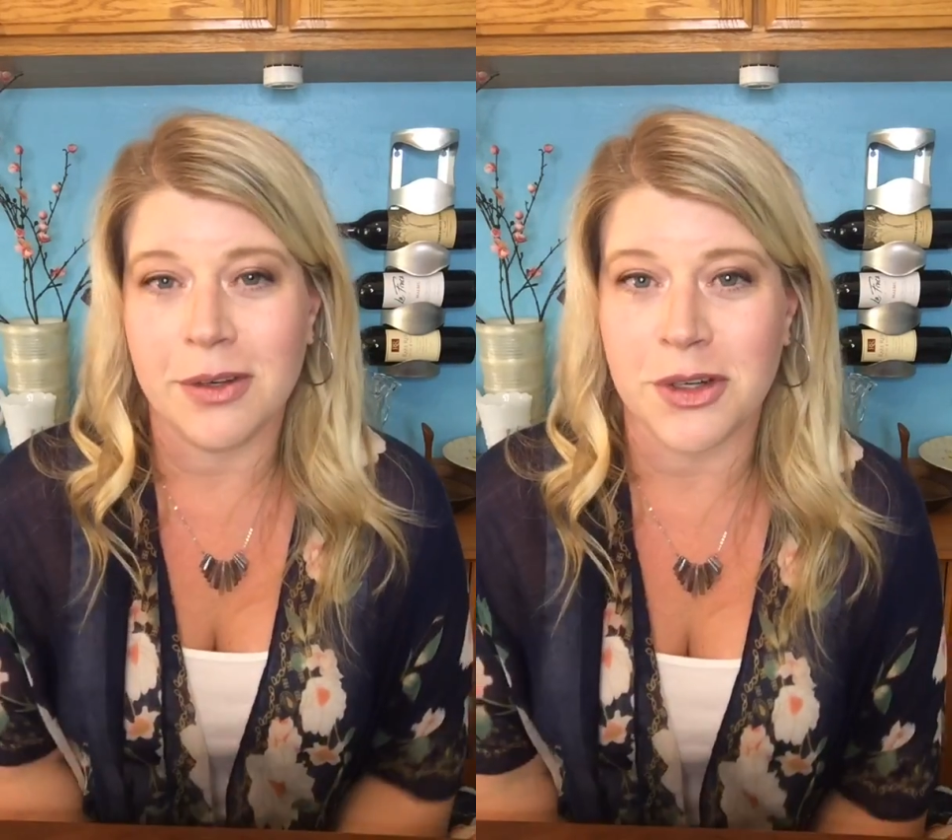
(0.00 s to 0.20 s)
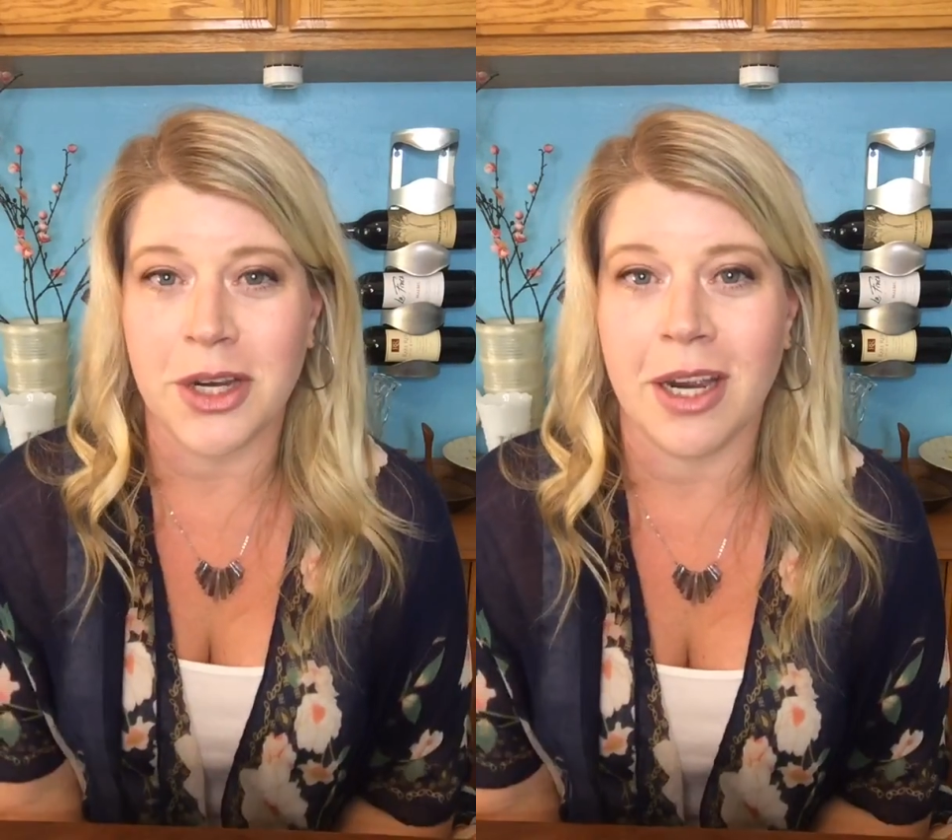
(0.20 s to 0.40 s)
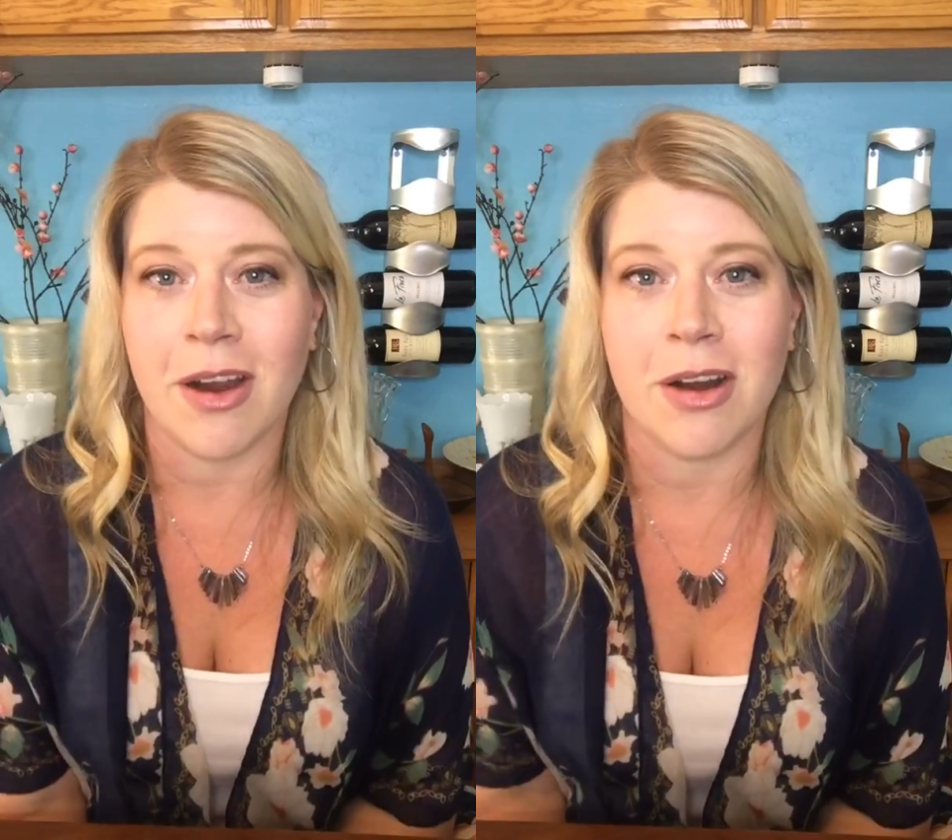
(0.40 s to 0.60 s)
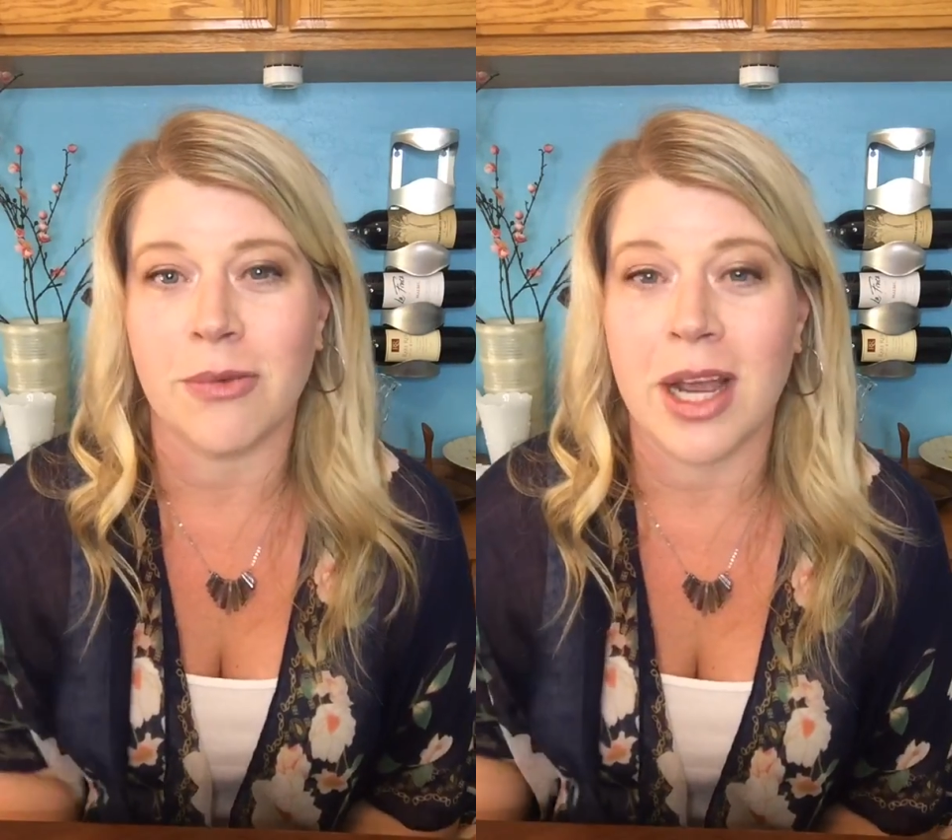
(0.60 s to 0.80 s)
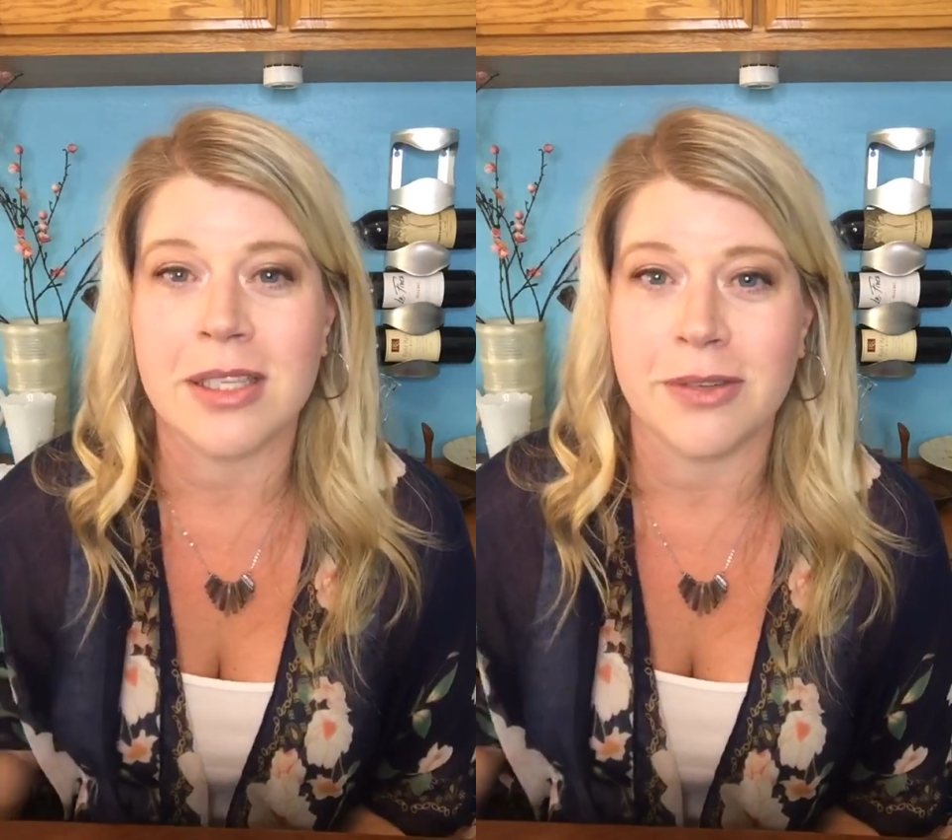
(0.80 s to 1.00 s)
during our
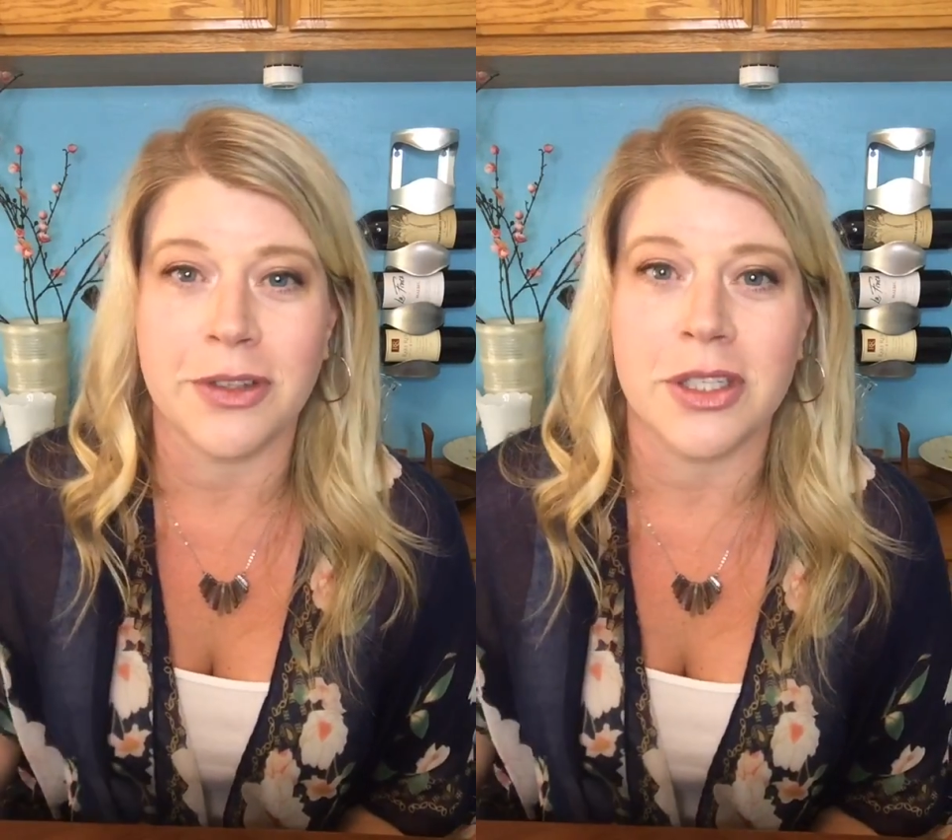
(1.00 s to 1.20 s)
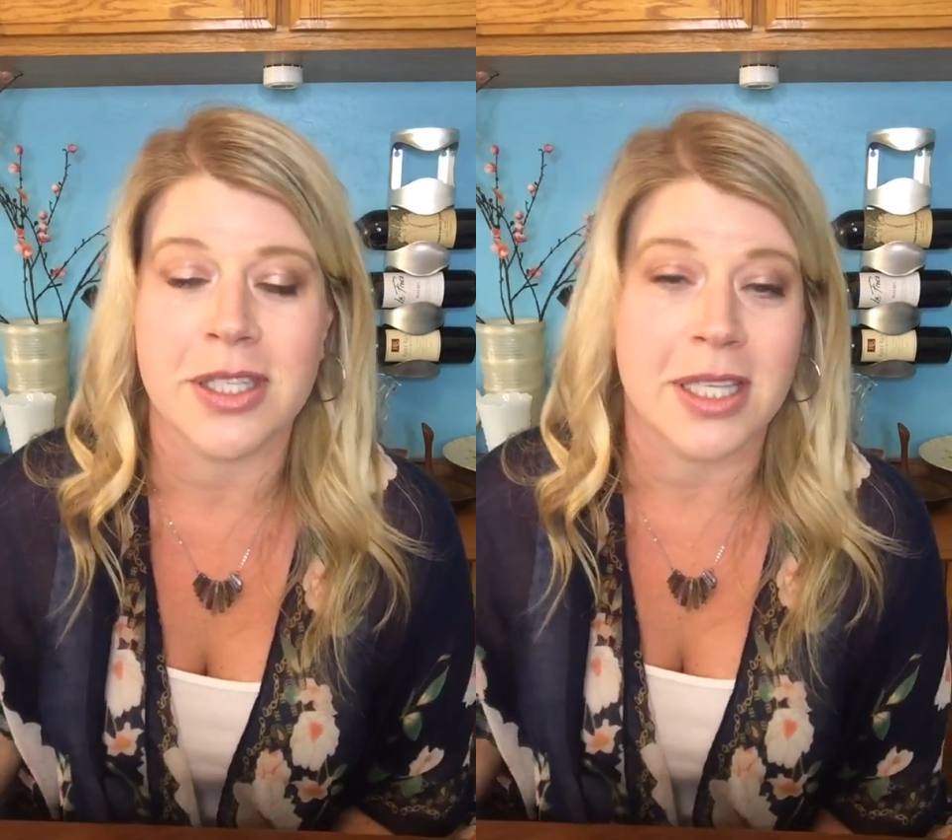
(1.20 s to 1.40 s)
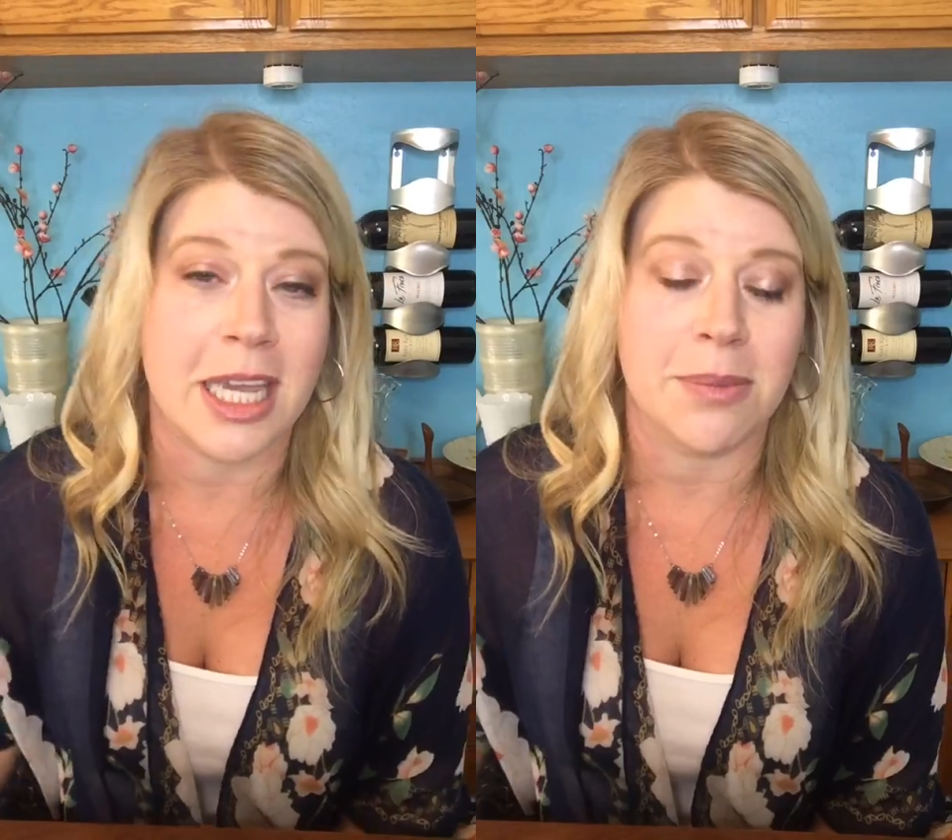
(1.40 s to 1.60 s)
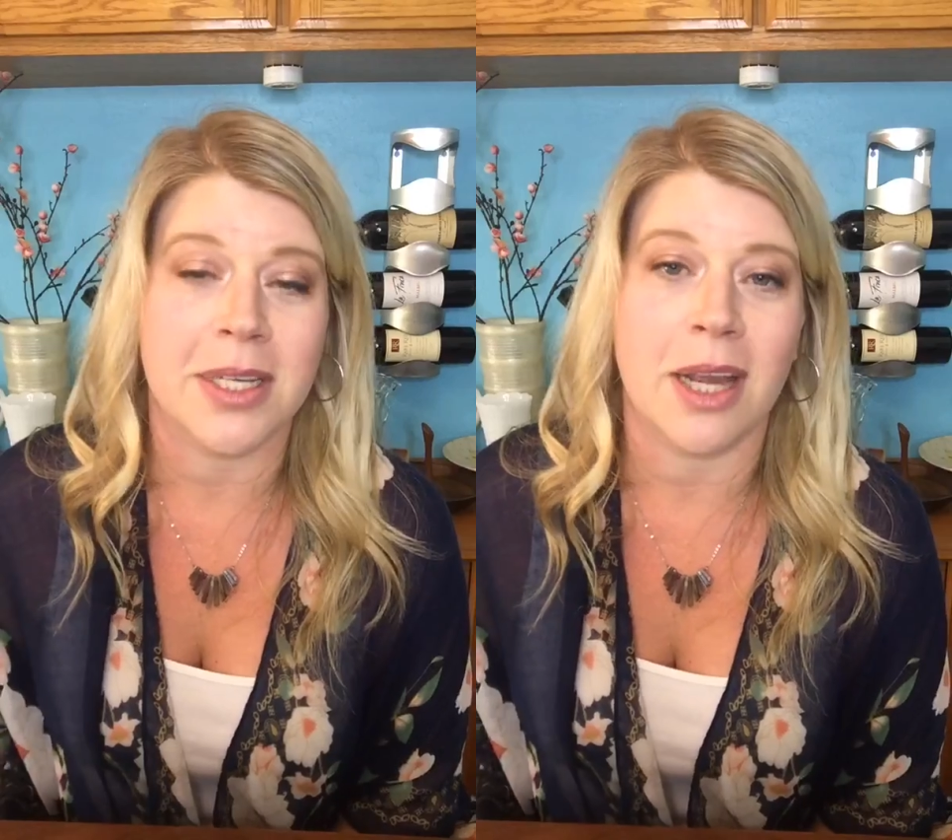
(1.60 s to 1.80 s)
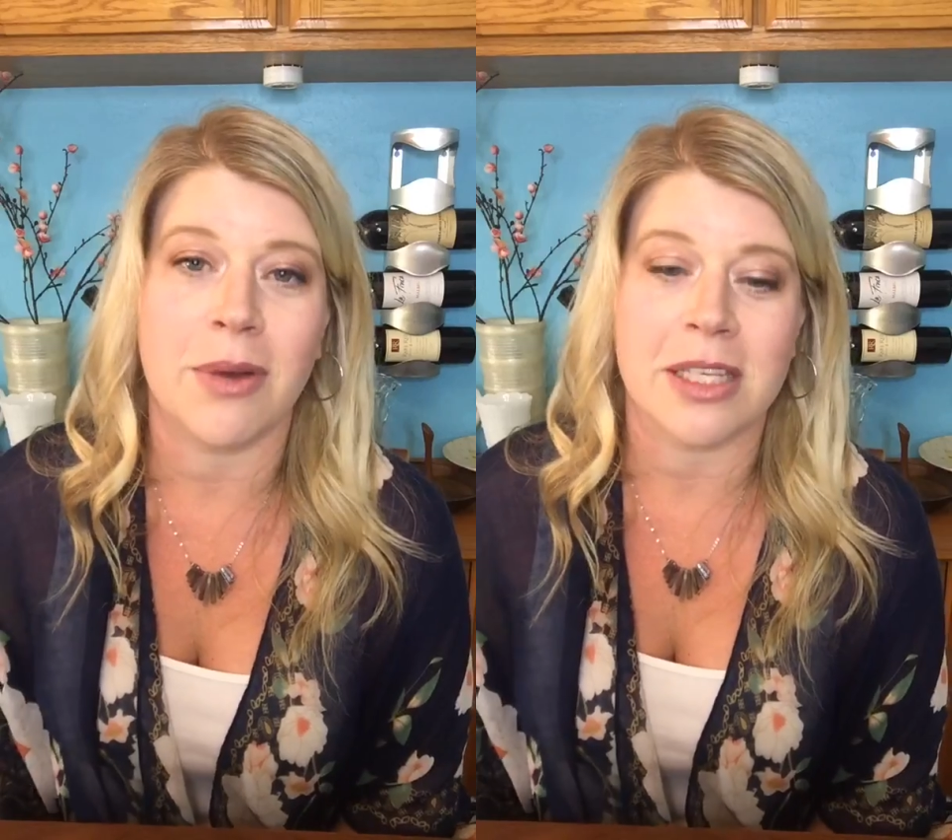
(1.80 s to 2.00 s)
restful sleep,
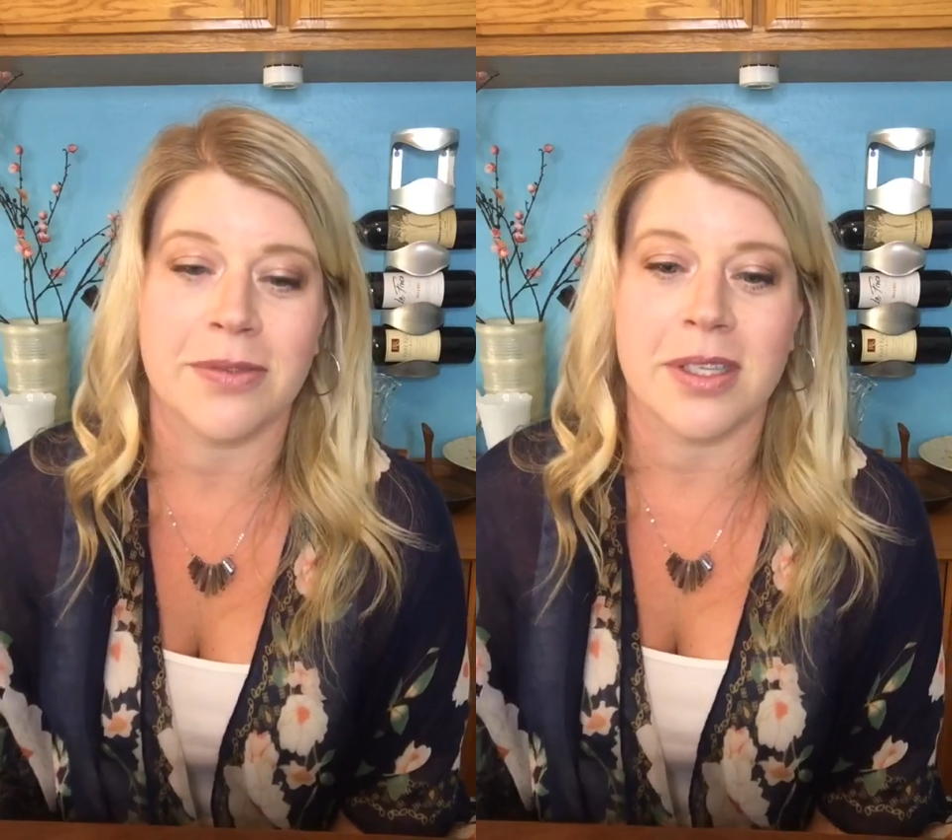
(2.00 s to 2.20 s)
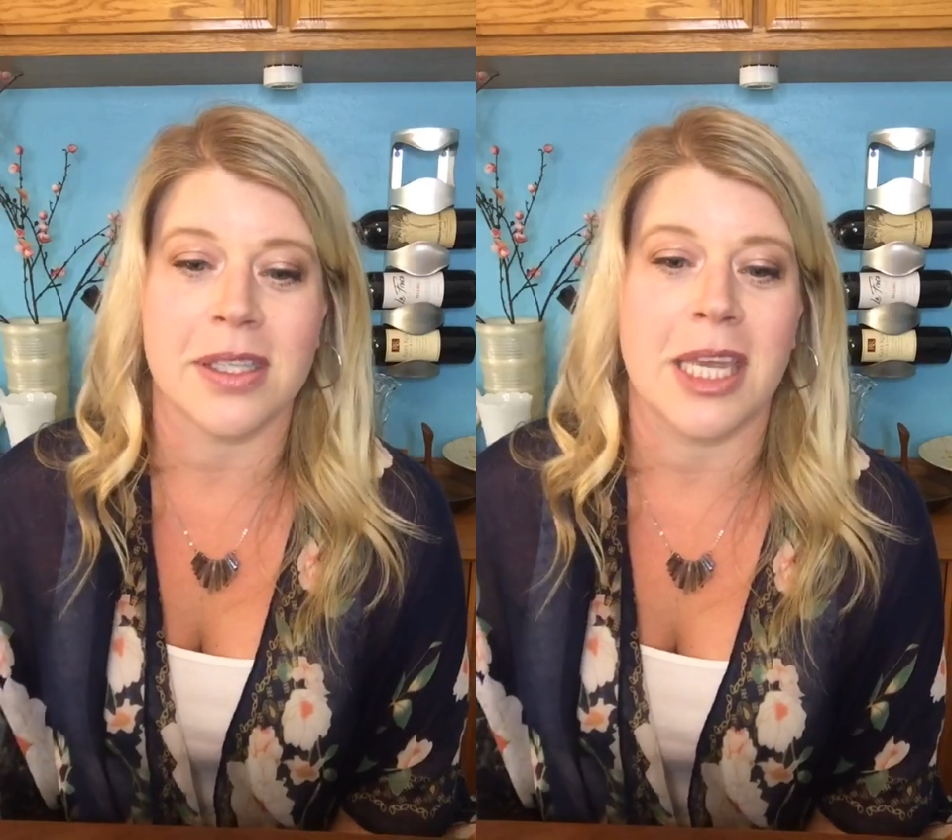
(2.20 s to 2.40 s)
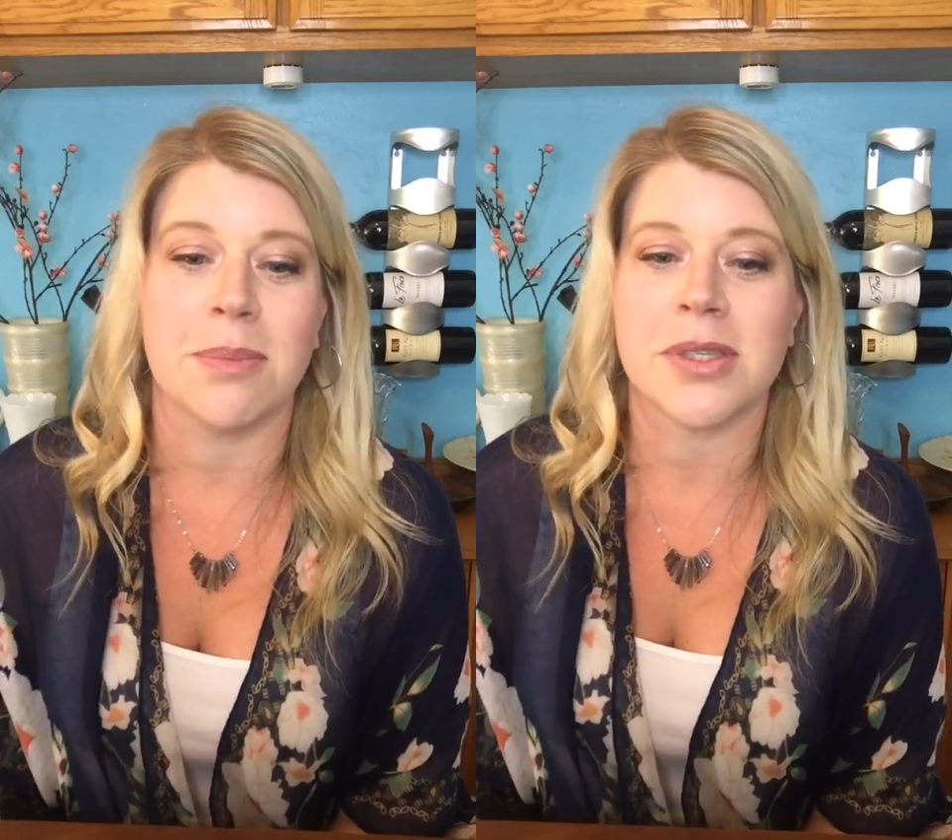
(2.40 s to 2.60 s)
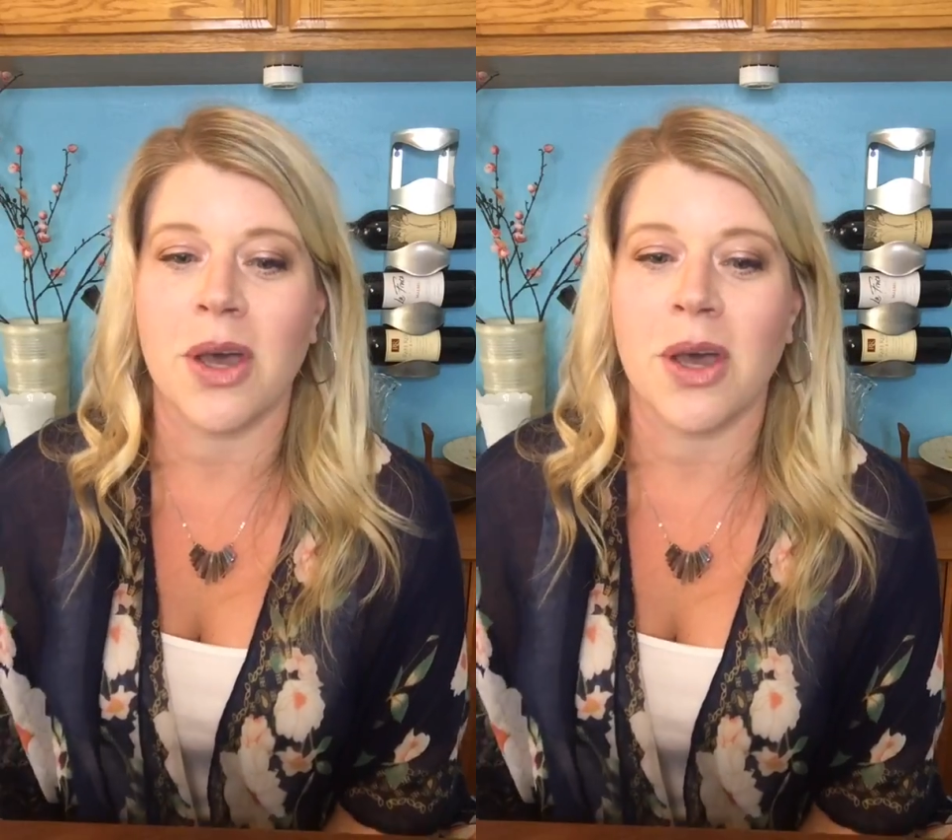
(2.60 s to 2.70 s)
to get restful sleep.